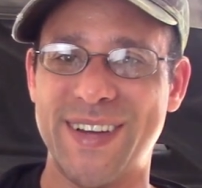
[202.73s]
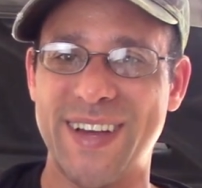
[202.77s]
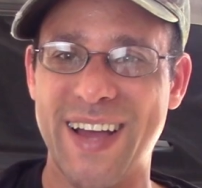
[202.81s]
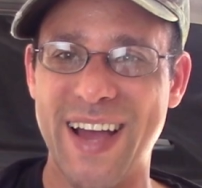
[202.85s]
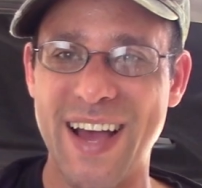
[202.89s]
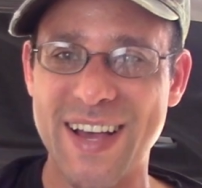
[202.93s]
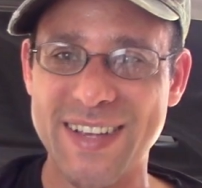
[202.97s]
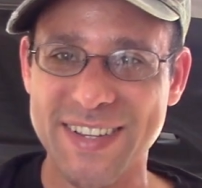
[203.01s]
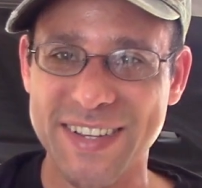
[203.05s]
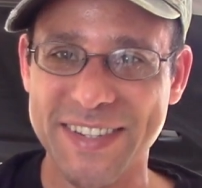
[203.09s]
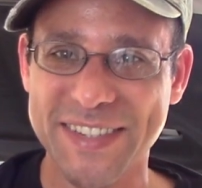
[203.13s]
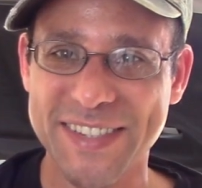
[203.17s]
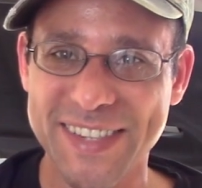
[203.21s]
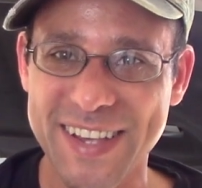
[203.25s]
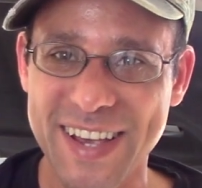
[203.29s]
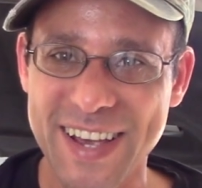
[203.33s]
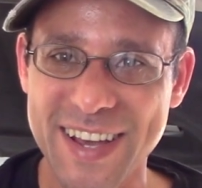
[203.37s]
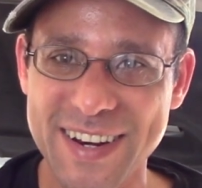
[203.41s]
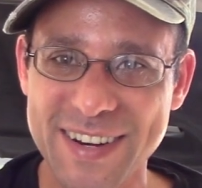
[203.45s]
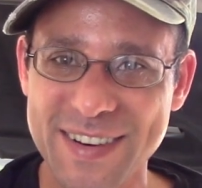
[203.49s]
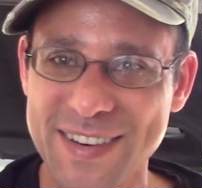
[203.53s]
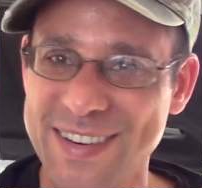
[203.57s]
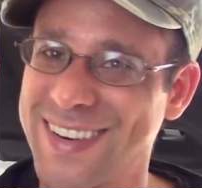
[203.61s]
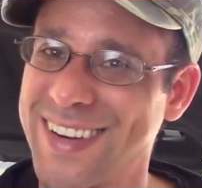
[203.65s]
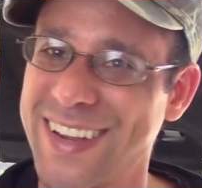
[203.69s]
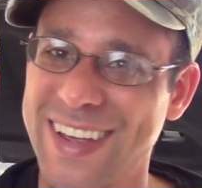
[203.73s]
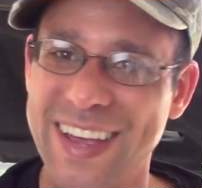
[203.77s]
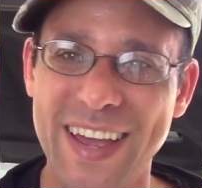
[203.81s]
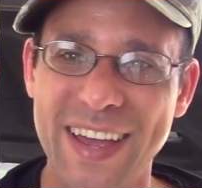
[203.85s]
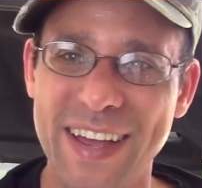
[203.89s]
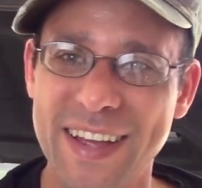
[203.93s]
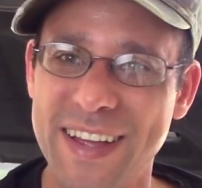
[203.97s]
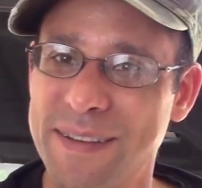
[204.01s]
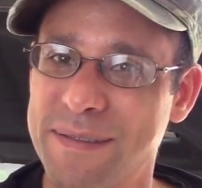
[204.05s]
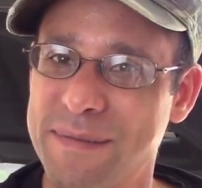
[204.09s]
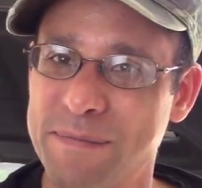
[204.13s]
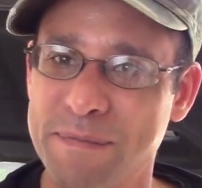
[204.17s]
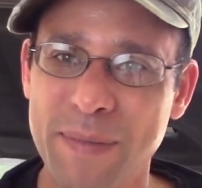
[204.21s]
As I said,
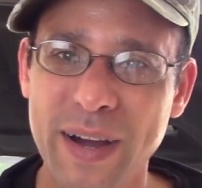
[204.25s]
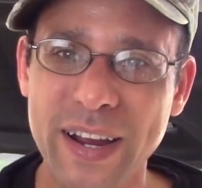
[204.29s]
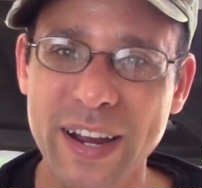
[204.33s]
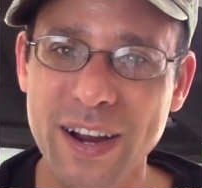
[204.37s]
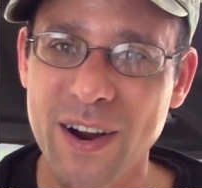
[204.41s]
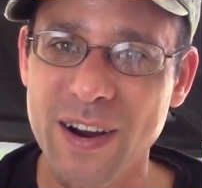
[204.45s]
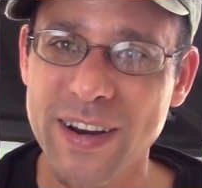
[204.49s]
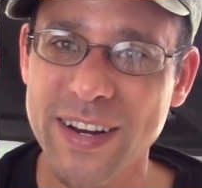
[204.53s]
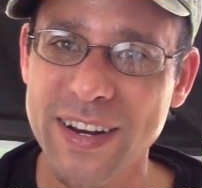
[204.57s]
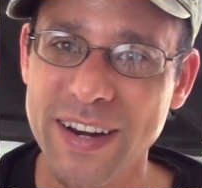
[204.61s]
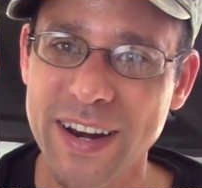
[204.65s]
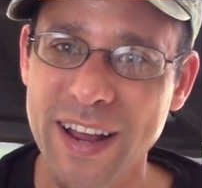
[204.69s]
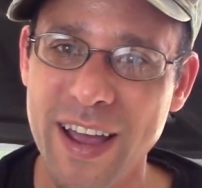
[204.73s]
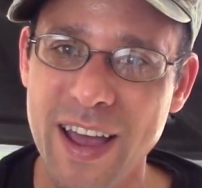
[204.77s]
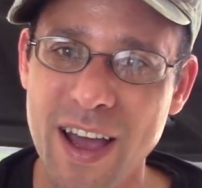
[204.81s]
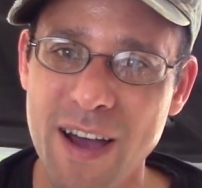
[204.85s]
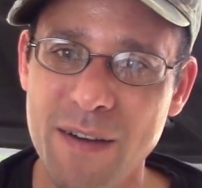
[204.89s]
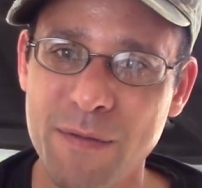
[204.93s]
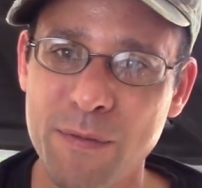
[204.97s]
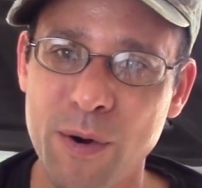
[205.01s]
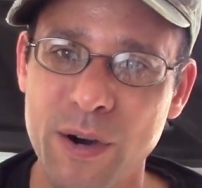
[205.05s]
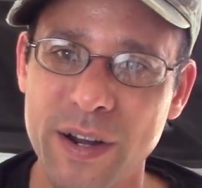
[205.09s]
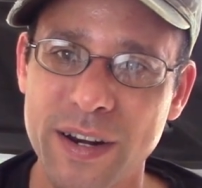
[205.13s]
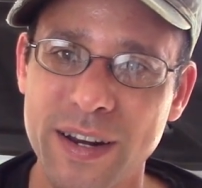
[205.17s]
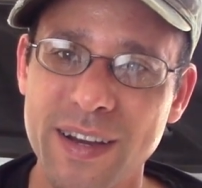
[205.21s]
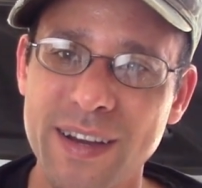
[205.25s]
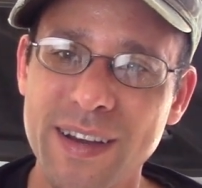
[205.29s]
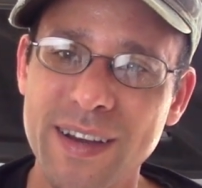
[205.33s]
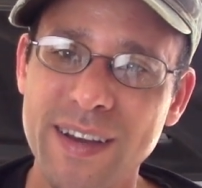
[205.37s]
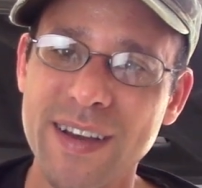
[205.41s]
my car didn't have one.